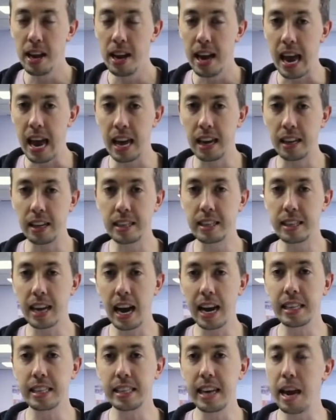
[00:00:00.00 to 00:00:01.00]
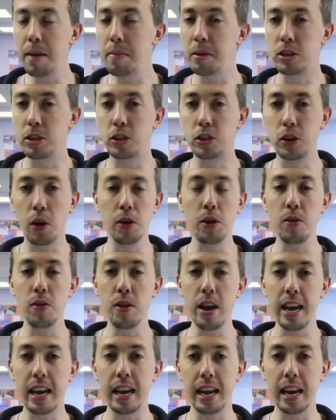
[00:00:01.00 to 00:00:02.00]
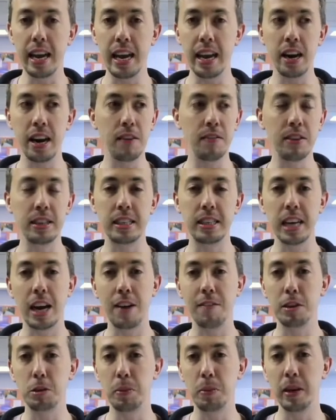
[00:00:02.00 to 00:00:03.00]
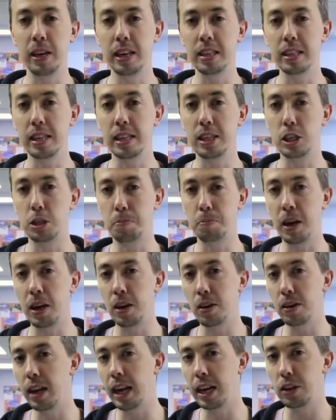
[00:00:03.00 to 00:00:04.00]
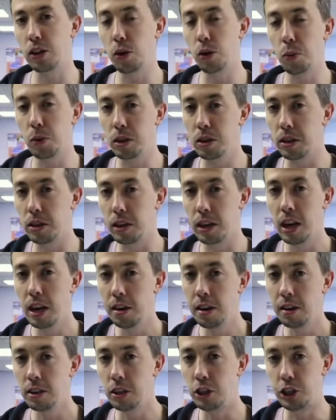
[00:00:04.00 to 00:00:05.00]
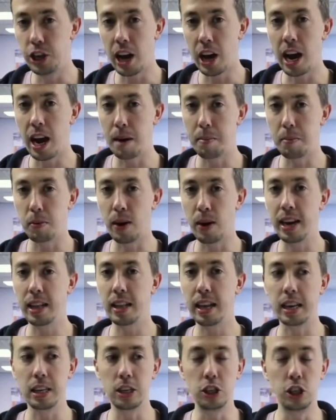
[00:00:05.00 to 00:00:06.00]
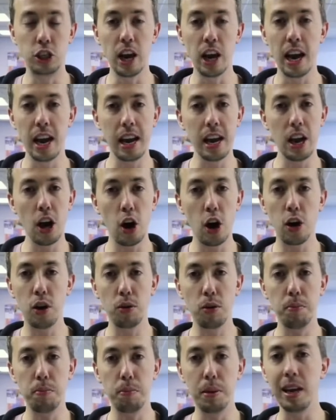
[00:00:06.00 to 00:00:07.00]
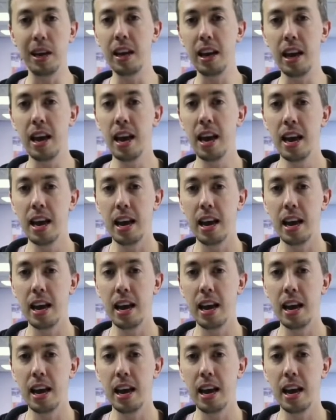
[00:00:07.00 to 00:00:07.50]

And this guy's name is so unique in and of itself is because it's spelled like the word job, right? Like J-O-B.